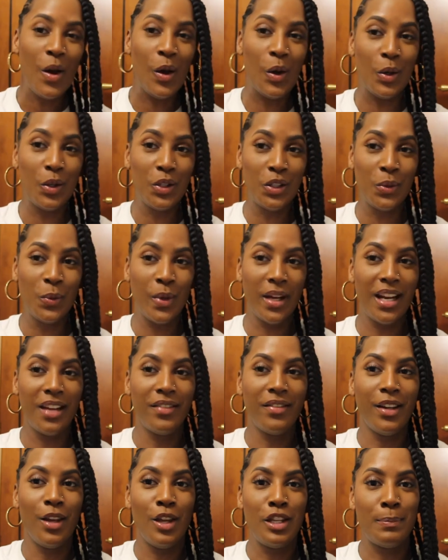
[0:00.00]
Also,
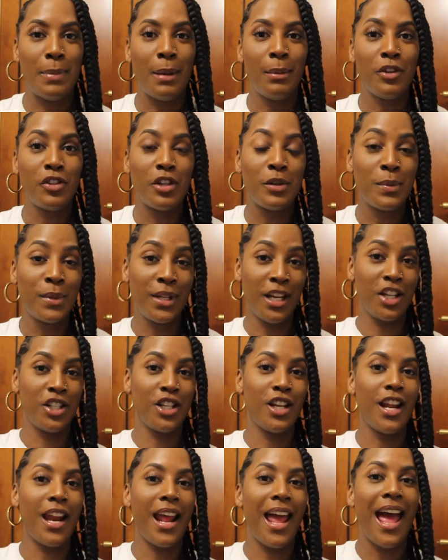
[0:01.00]
whenever I use public
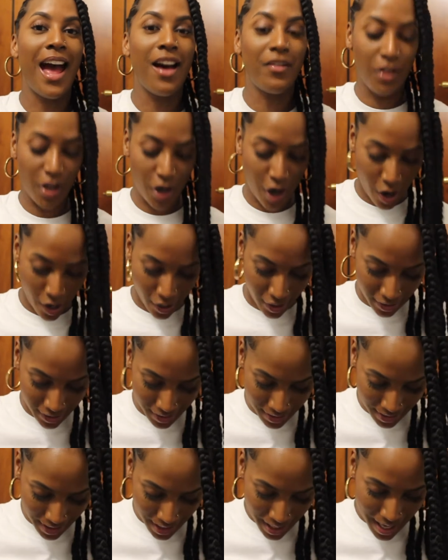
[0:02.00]
transportation and I have the
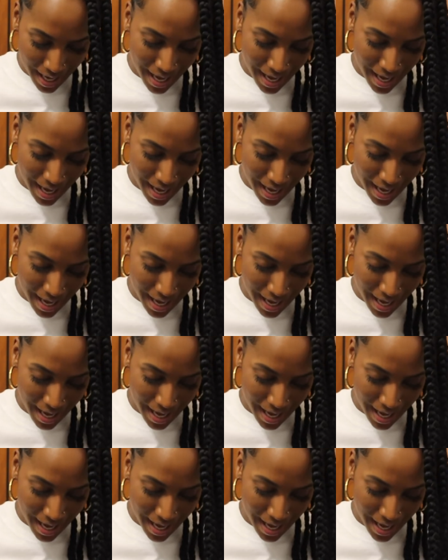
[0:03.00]
cards,